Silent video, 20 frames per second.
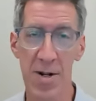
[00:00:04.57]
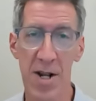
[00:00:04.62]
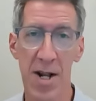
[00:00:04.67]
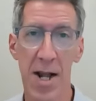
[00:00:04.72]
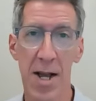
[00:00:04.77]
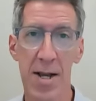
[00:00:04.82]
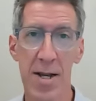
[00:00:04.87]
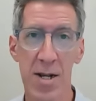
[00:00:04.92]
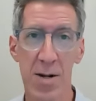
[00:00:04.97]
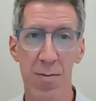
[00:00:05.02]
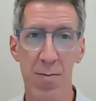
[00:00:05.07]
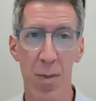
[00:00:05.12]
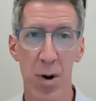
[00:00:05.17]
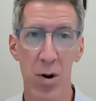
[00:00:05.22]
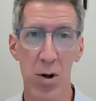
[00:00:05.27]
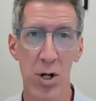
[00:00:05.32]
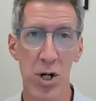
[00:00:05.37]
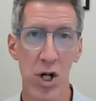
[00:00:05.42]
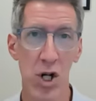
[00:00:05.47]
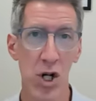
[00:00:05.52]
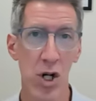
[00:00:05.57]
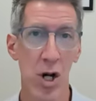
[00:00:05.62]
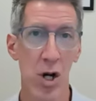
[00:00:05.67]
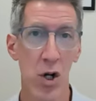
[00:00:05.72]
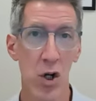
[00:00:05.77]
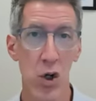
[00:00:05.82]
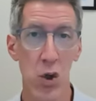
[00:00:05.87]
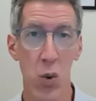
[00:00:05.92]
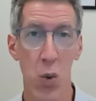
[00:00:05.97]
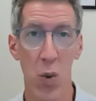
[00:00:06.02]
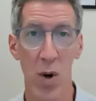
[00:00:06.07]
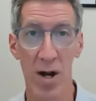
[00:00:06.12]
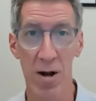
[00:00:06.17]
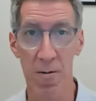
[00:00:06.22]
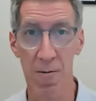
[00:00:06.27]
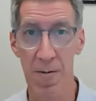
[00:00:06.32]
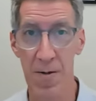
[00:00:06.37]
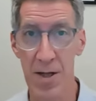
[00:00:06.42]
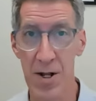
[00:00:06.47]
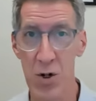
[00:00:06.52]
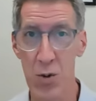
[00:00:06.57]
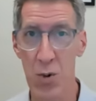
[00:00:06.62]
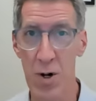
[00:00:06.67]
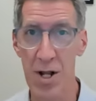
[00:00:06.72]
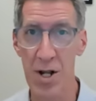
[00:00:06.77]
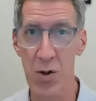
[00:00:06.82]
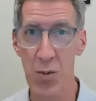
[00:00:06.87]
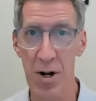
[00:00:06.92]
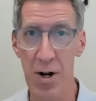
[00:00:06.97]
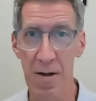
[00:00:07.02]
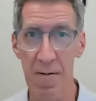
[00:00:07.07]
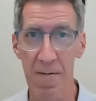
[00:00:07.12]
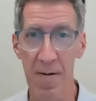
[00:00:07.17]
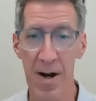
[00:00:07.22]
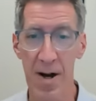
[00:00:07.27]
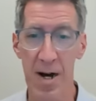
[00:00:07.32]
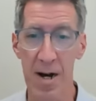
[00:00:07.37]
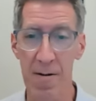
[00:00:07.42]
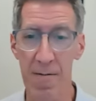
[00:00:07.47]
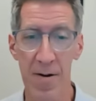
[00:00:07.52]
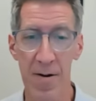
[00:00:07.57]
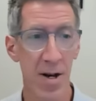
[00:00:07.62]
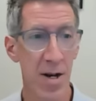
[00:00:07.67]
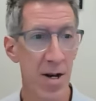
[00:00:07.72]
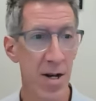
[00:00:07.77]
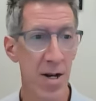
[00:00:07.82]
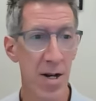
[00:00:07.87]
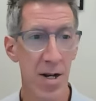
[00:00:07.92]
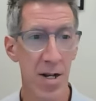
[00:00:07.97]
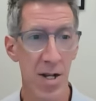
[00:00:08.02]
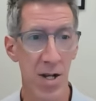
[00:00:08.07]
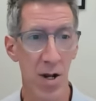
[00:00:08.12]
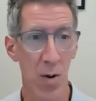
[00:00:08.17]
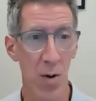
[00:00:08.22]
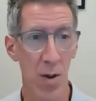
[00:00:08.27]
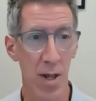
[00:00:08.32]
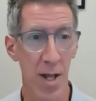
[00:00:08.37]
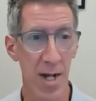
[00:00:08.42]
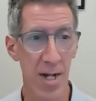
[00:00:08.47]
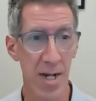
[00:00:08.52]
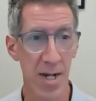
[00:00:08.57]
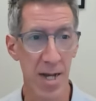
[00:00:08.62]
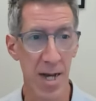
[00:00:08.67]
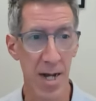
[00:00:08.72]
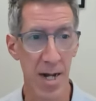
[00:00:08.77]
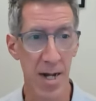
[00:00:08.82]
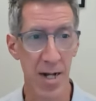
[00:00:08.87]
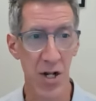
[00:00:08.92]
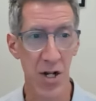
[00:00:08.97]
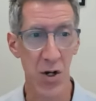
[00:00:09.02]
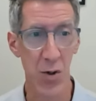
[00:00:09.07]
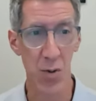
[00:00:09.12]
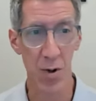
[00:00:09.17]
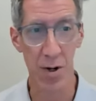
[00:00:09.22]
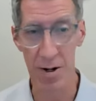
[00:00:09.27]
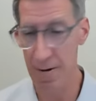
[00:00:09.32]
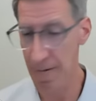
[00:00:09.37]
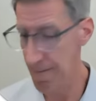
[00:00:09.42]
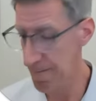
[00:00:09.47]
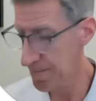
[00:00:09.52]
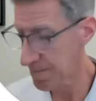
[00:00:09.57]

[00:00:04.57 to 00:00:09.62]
Today is March 12th, 2025. So let's get into it.